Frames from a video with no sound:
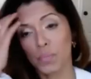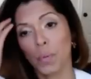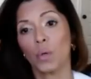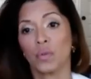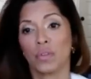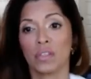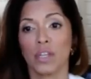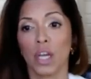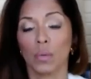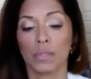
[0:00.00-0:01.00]
post or this
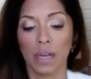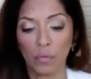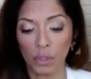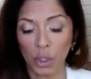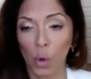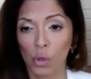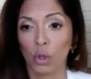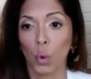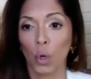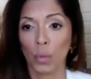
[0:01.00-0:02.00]
video, definitely go to the
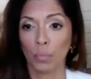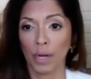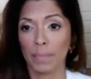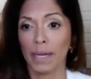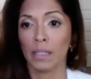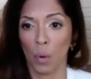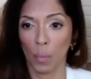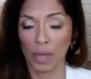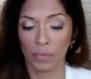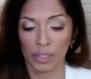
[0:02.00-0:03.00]
Lord, pray about it, and
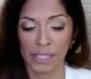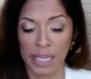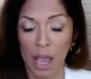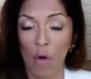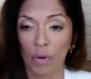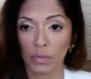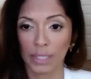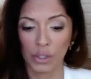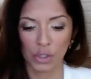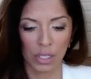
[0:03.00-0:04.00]
wait for his
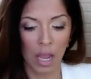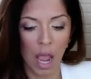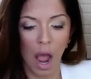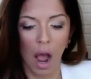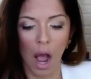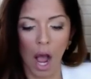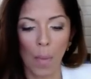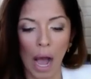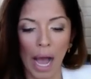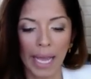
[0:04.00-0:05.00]
revelation.
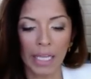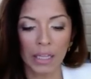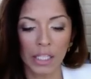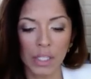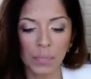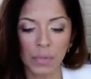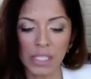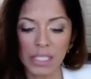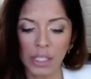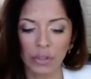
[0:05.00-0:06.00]

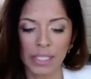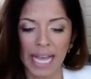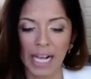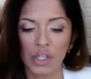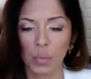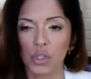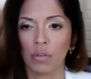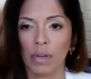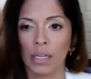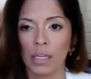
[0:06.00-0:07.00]
This series actually was
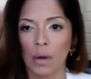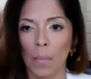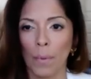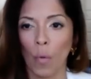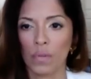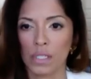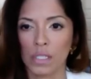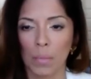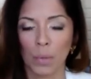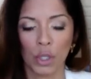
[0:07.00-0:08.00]
created over the
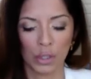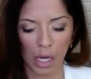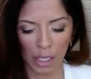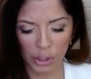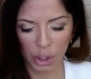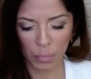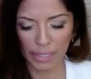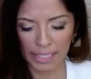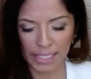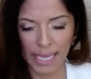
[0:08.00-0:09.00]
summer. It took
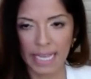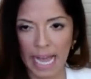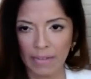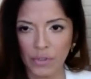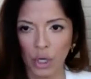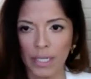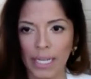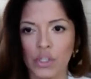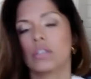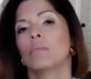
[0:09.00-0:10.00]
place days after our
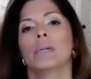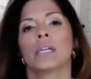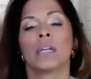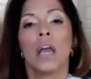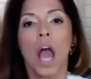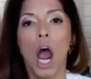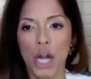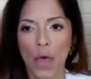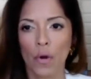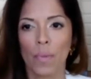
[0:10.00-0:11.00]
nation committed
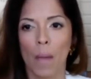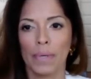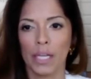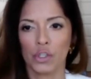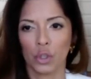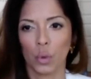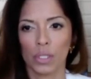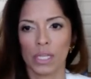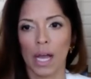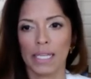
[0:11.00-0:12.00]
another abomination in the
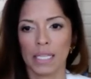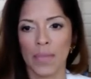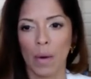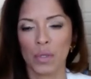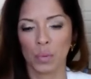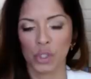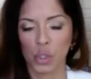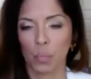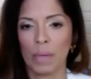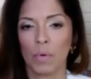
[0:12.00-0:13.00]
Lord's eyes. And that was when the
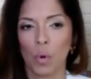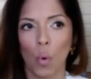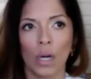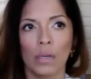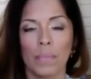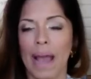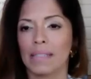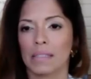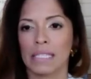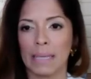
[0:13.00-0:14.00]
Supreme Court
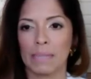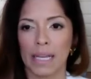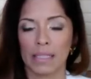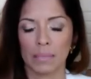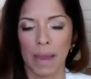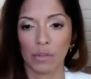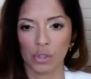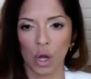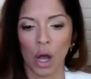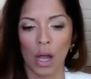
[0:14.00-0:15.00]
passed the same-sex marriage
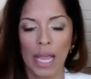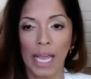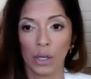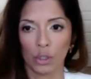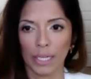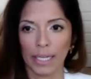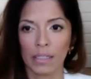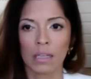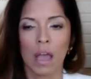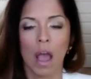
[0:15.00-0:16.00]
law in our
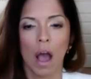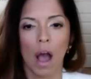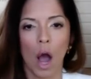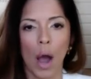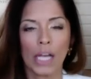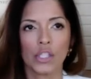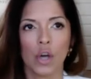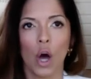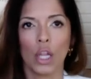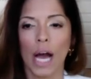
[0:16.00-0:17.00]
land. I
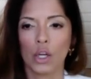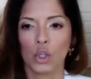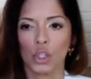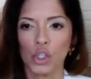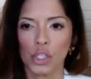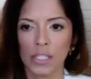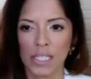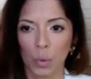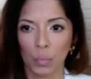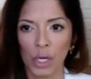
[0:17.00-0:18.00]
saw a lot of Christians that
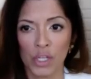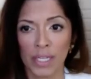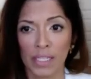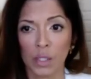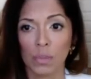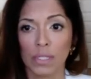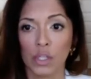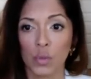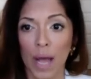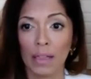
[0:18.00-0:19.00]
were preaching against
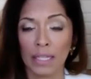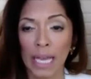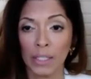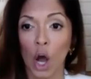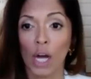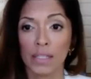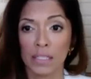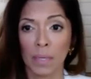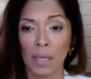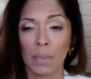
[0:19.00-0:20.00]
homosexuality, and they ought to
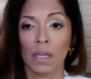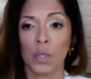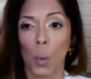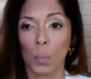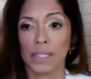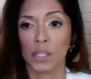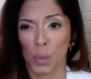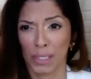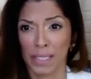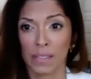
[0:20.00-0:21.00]
be, because
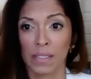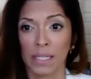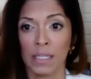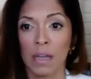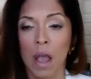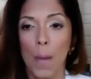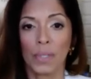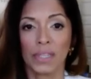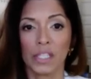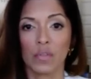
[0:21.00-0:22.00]
homosexuality is a sin.
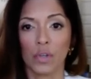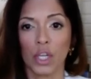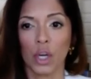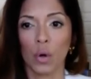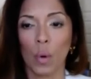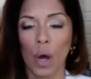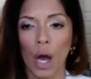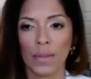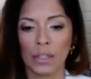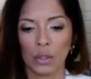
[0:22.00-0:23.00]
But this video
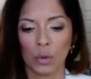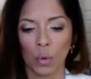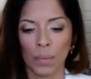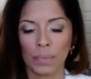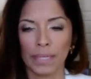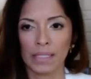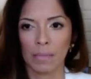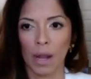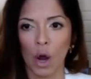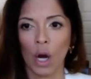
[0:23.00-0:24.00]
that the Lord placed in
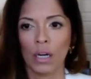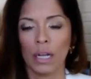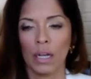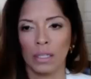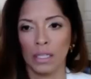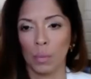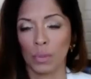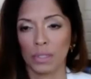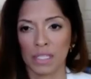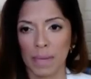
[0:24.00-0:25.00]
my heart and
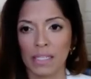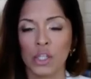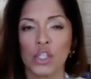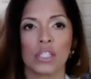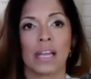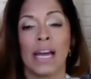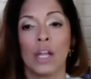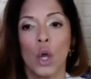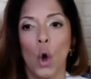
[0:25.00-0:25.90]
with this message is that